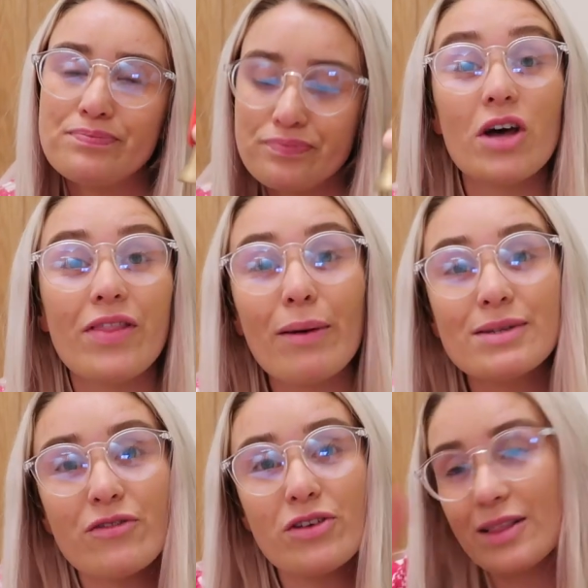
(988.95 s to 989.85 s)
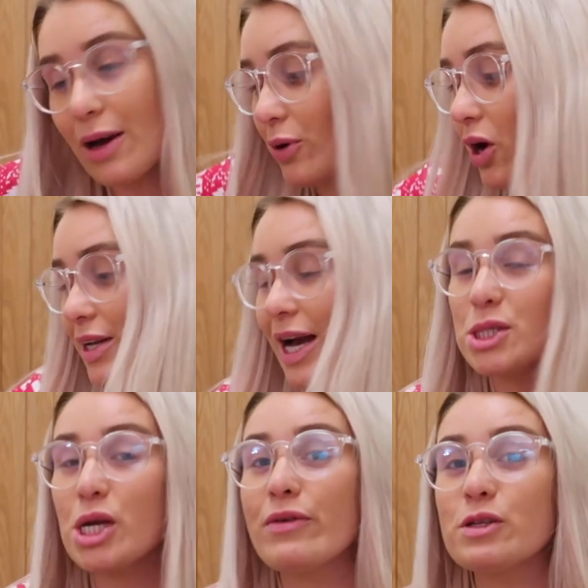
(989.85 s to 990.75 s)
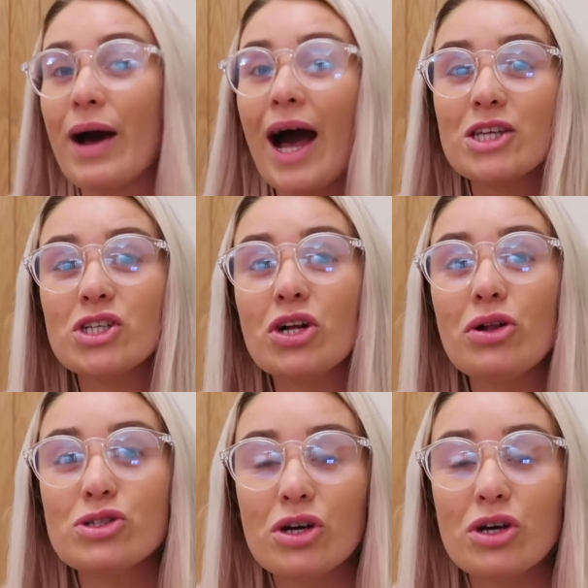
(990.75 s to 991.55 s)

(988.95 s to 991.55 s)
So that was everything that we got in our Cherryz parcel.